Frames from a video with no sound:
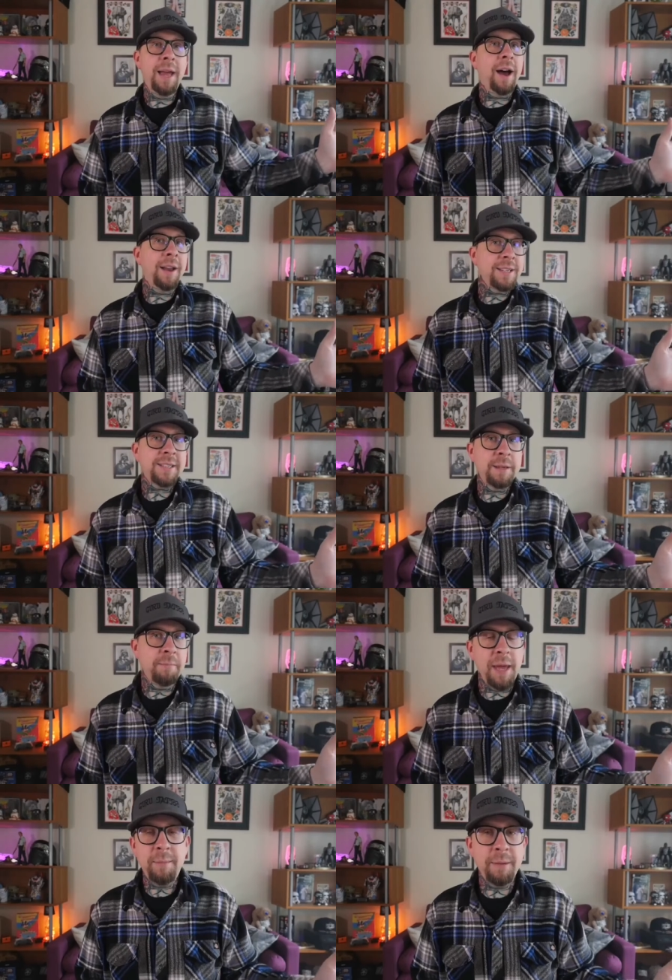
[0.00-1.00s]
Honestly,
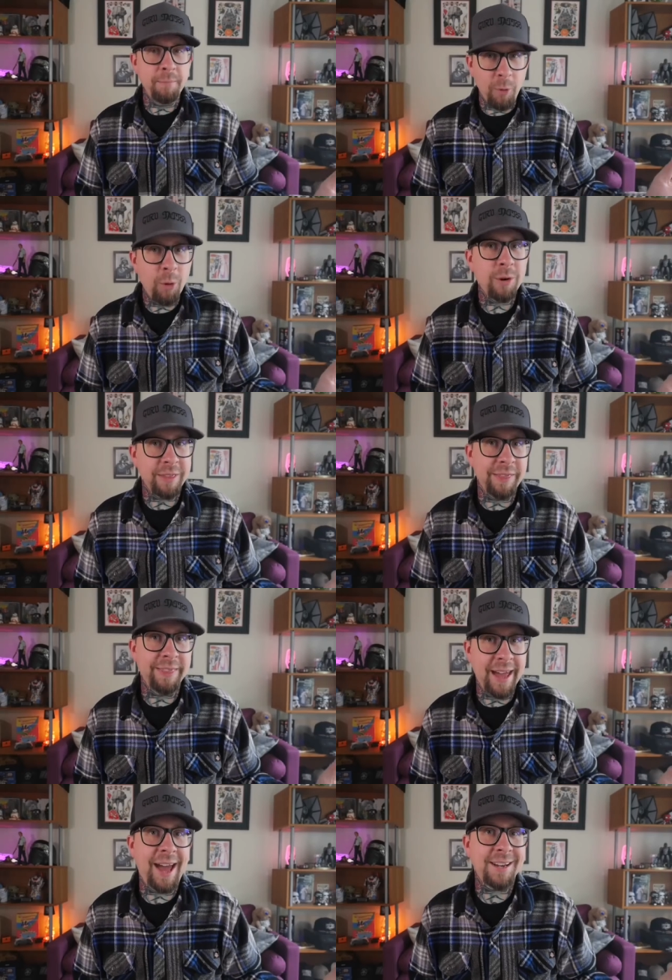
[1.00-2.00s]
maybe more than
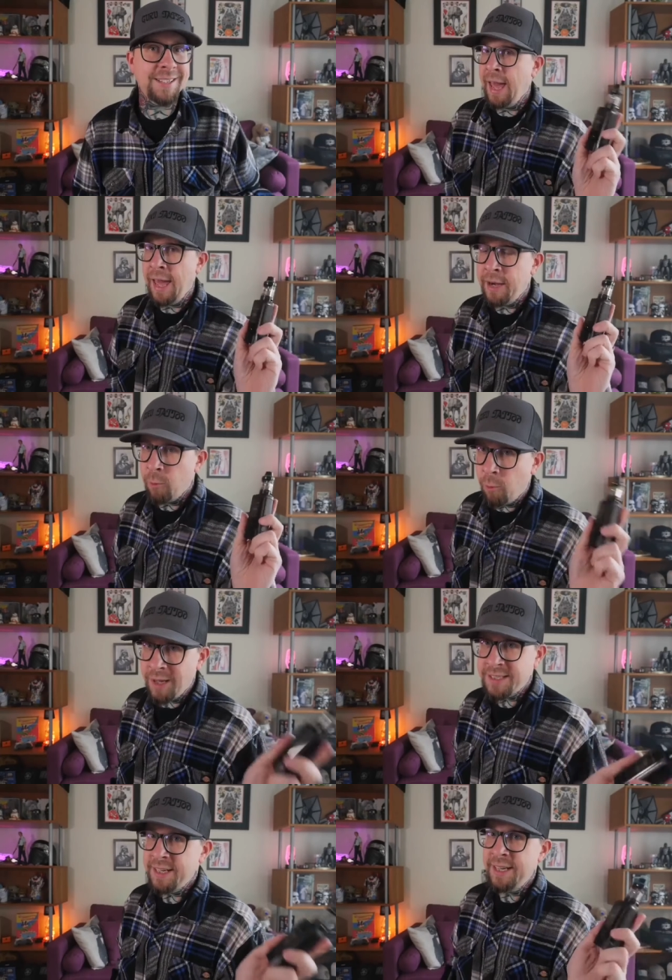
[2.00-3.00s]
that. And it
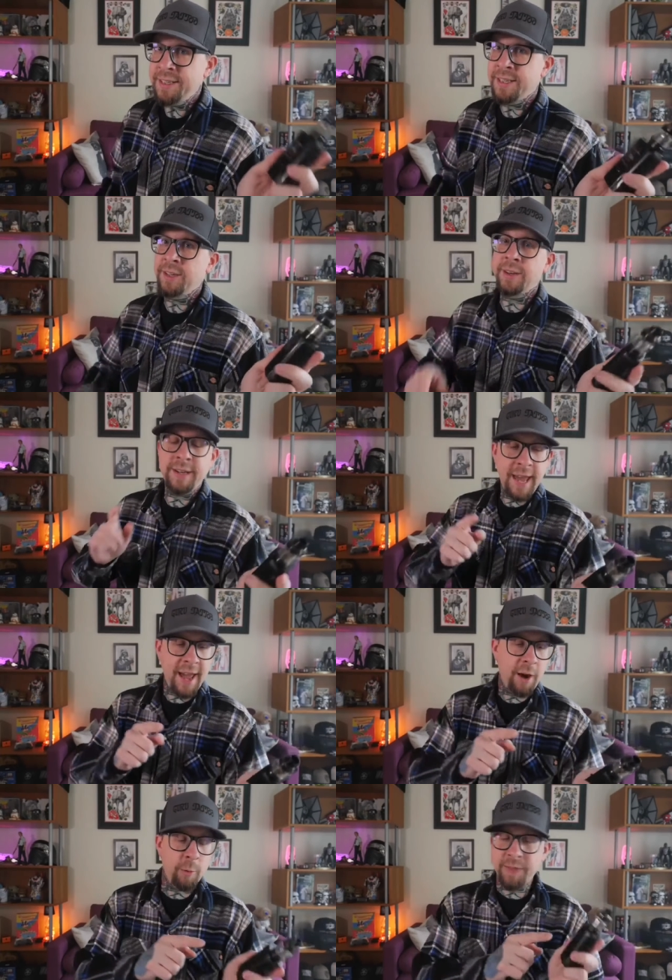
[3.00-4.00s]
wasn't until
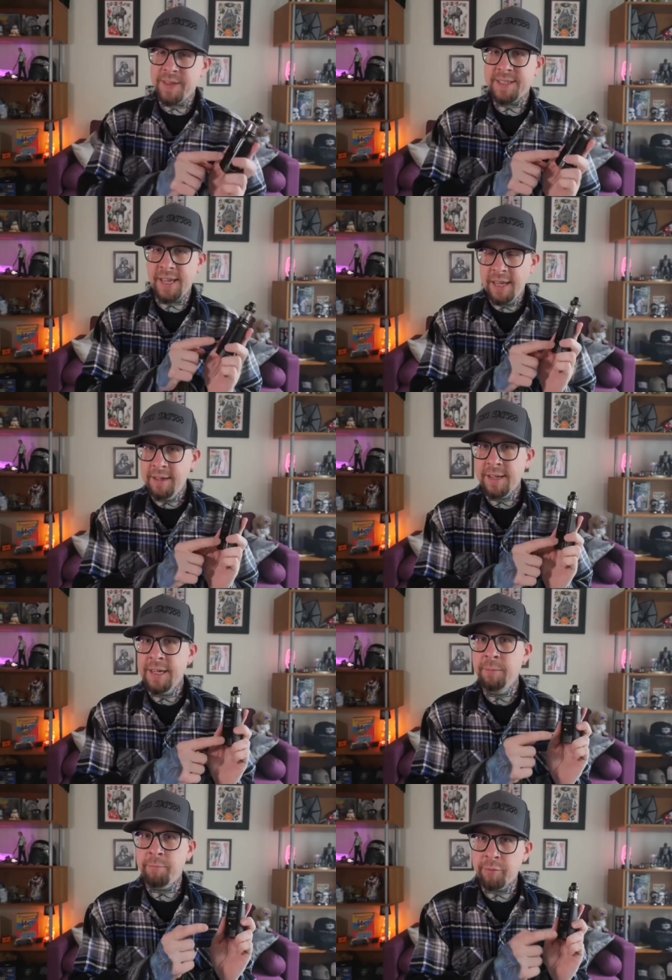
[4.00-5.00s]
now with this
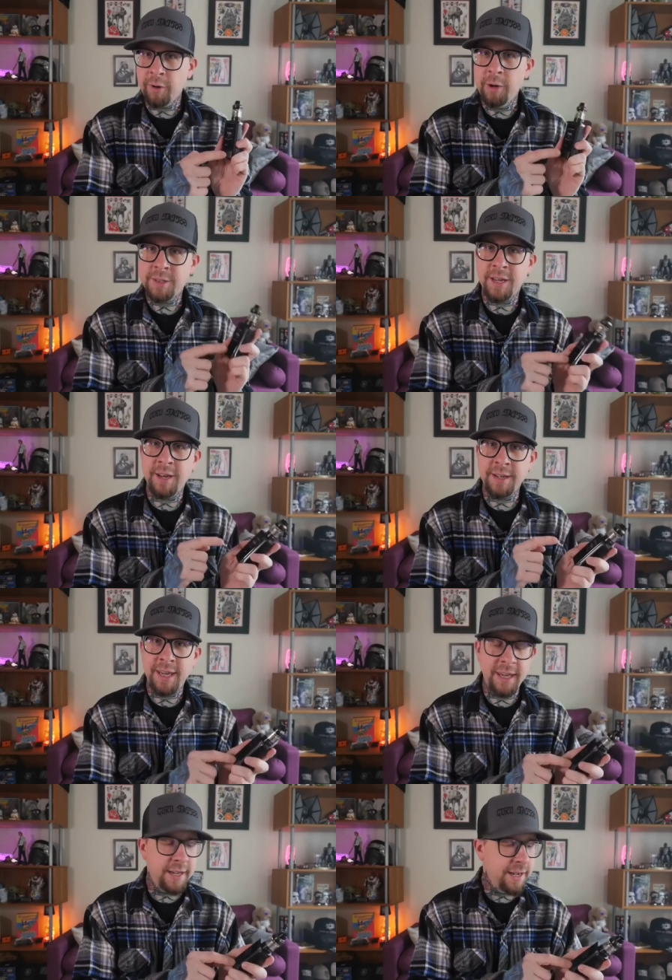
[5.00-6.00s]
Innokin Proton
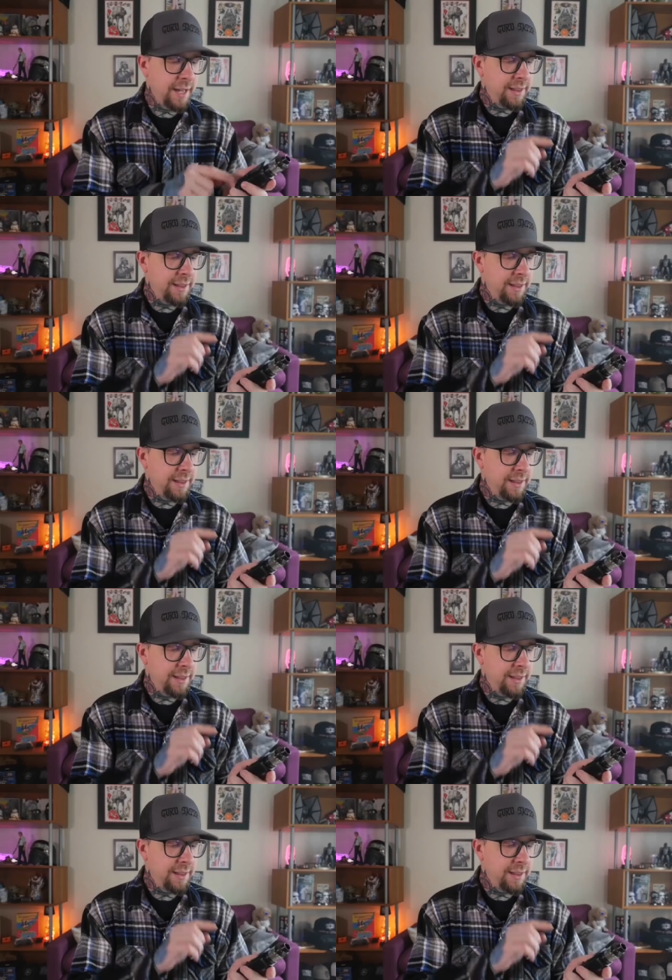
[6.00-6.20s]
kit